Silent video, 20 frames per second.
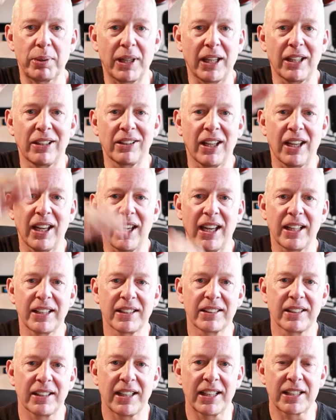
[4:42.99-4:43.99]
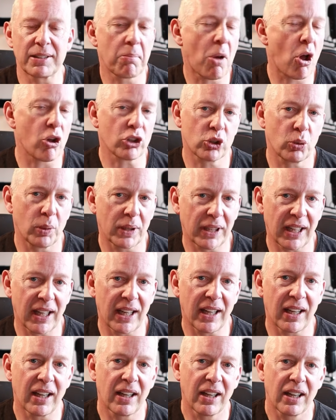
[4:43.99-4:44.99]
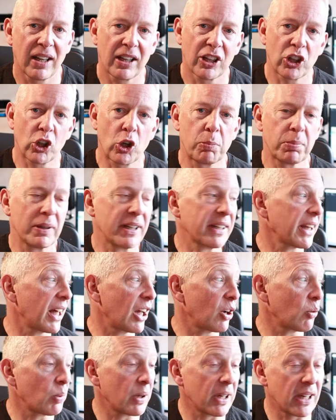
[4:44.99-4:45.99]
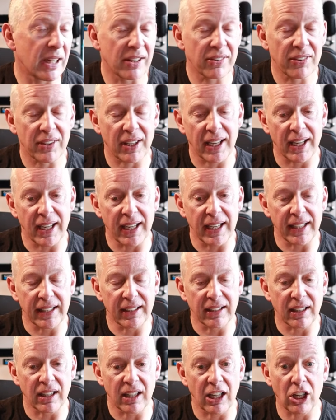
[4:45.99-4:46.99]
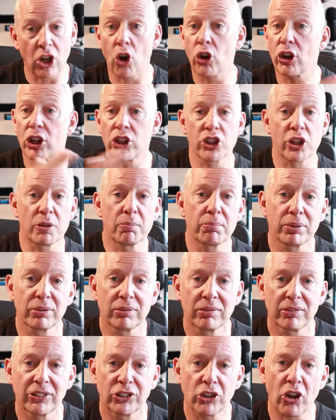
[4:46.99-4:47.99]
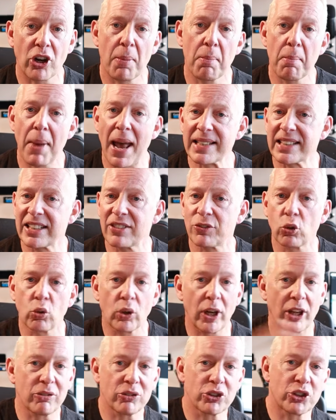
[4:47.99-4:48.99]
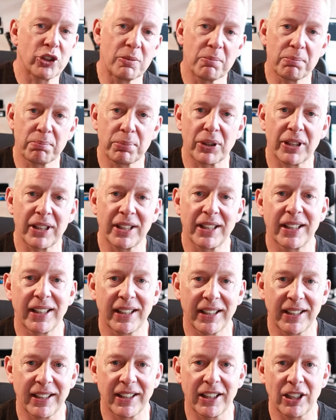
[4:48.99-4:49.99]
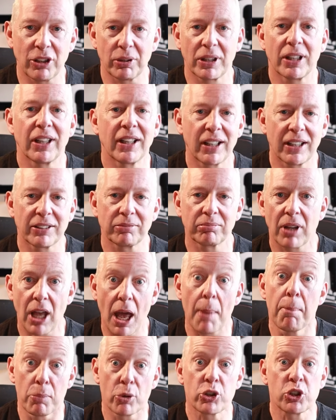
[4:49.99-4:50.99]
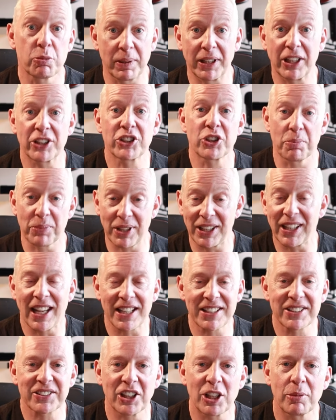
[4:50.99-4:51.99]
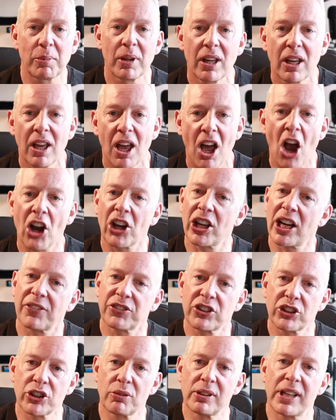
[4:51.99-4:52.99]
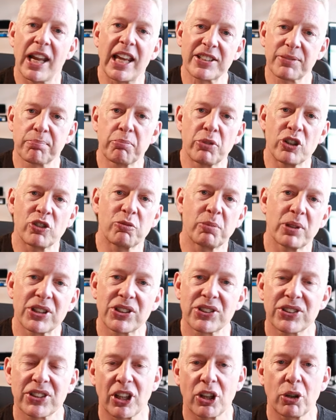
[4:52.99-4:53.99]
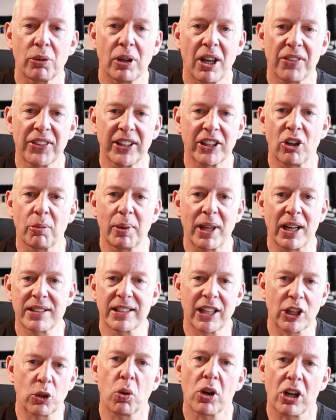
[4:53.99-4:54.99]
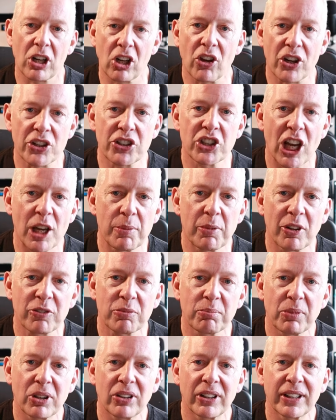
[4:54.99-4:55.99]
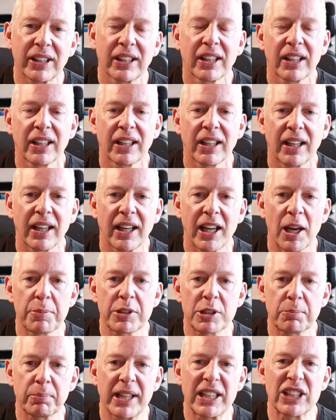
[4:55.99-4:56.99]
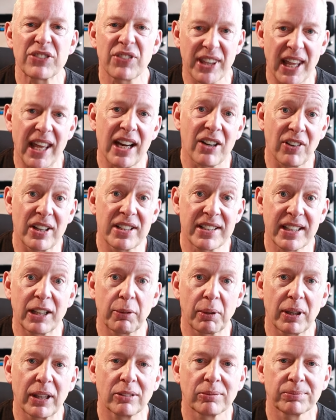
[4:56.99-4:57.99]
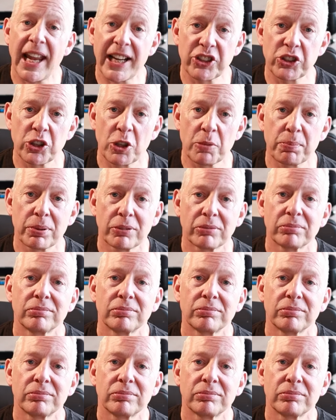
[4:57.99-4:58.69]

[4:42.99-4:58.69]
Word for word: up again. And it's miles quicker. Coupling that with a, a longer jump, not a massive all-out jump, but a, a you know a, a, much bigger jump than last time. I'm going to have to do less movements, so I think I'll be able to take quite a lot of time off my um, splits for that event anyway. Next up